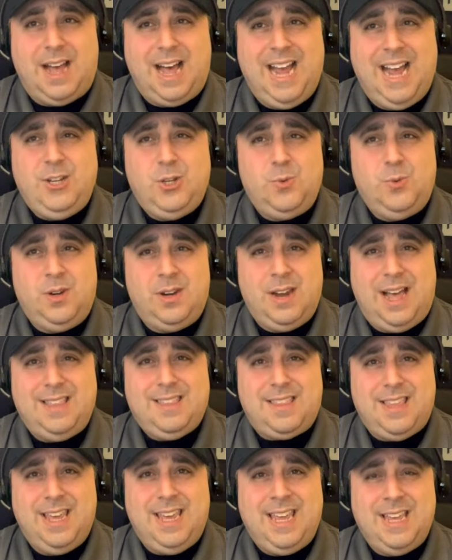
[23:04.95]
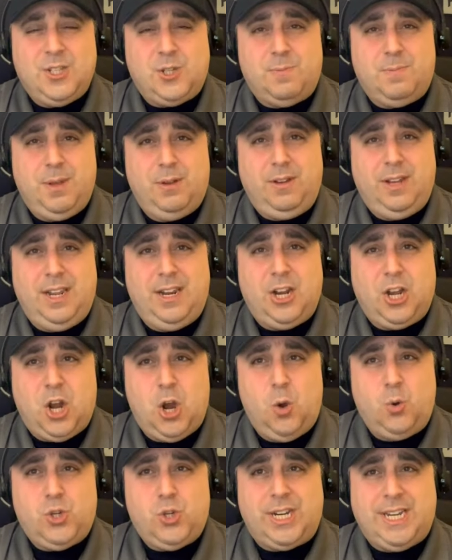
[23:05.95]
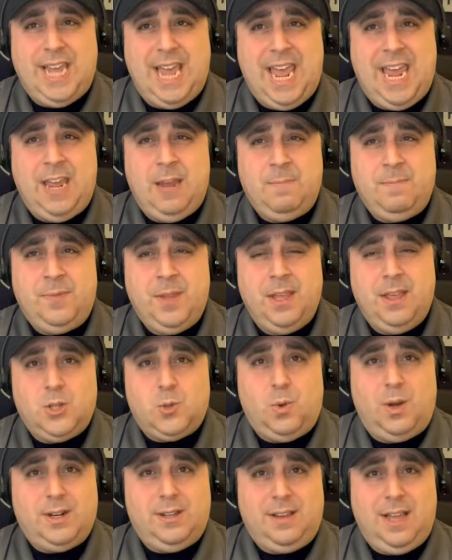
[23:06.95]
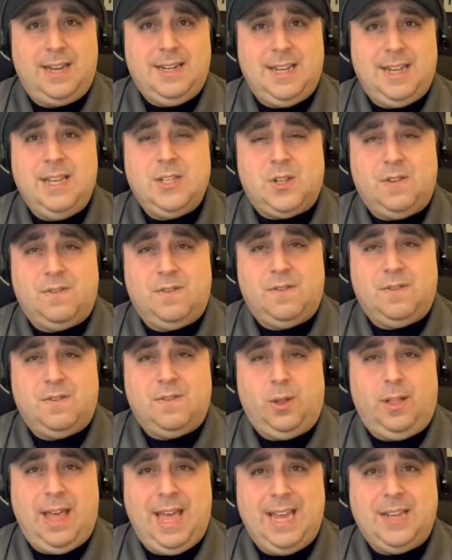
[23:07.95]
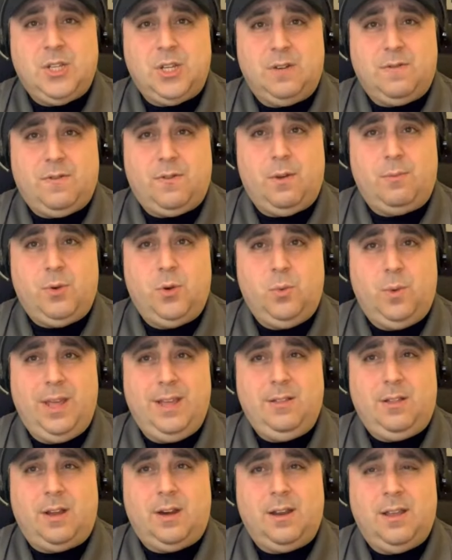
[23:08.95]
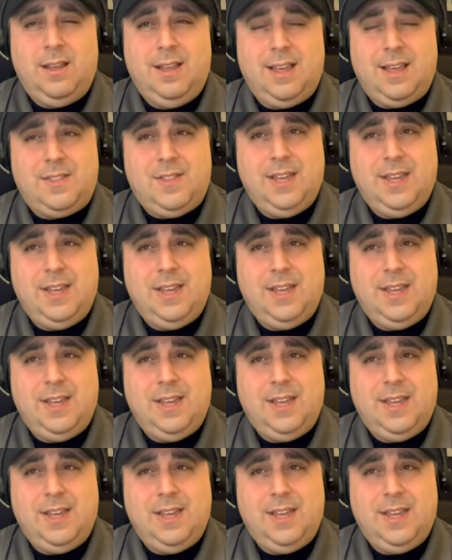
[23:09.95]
I do not think his ability to coach a game is what led to his eventual exit from New England.